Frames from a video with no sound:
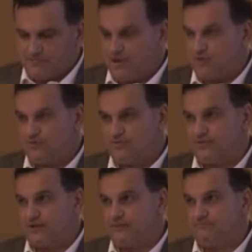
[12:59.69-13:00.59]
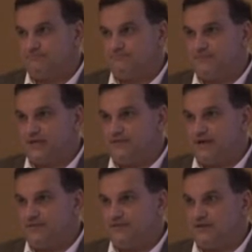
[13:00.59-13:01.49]
Both,
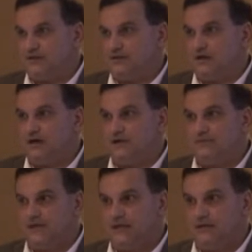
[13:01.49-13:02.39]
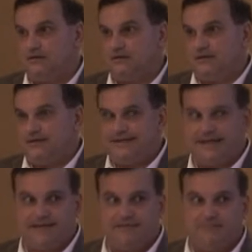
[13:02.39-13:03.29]
I think, on the getting